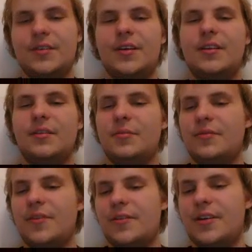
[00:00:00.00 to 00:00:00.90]
it'll be
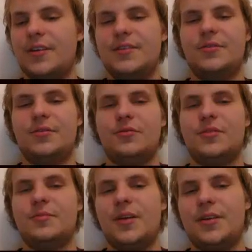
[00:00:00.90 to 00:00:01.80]
very easy for you to
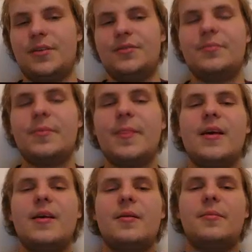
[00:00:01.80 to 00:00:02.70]
spot those.
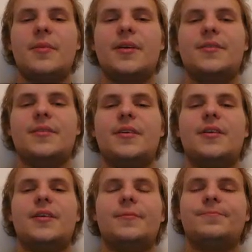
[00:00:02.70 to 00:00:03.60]
But
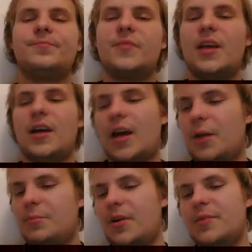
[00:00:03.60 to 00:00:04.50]
I
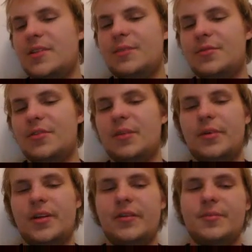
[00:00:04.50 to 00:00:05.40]
promise I'm talking
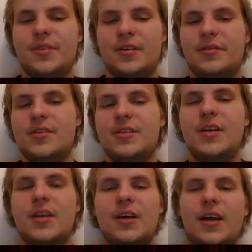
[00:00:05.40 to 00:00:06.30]
about the web servers,
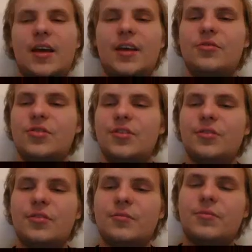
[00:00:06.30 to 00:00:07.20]
and usually
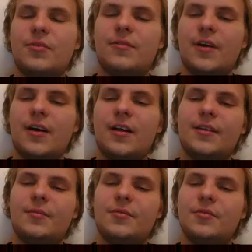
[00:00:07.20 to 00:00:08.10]
you don't profile
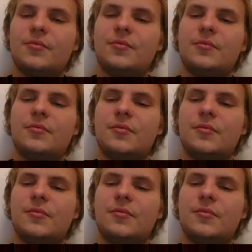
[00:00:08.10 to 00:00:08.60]
them, you